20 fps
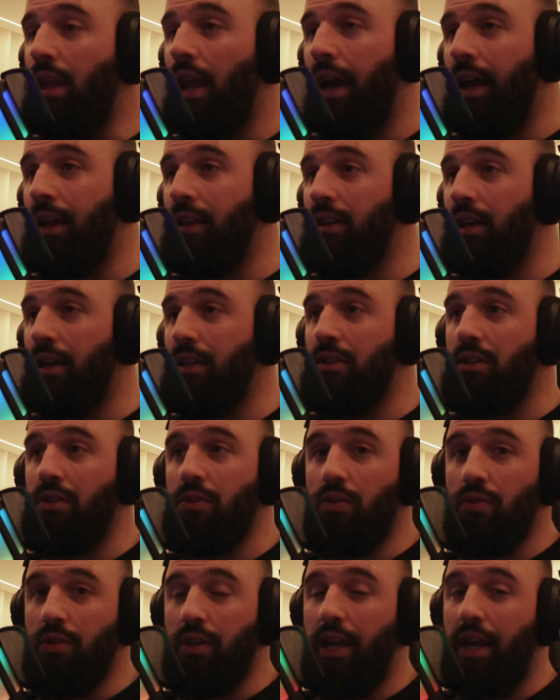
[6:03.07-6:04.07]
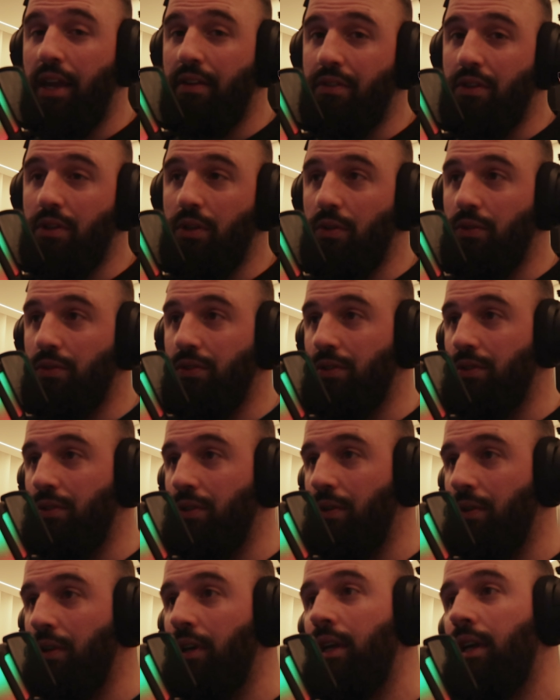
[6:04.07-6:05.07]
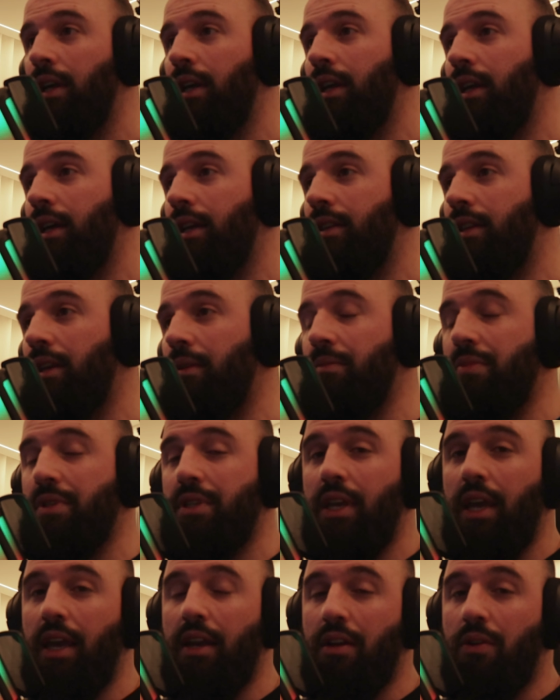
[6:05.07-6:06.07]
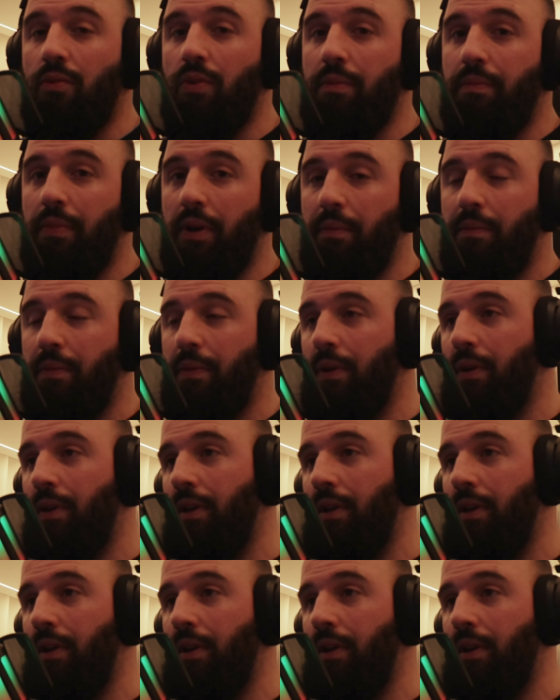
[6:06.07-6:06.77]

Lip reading: and under long heavy loads, temps can creep up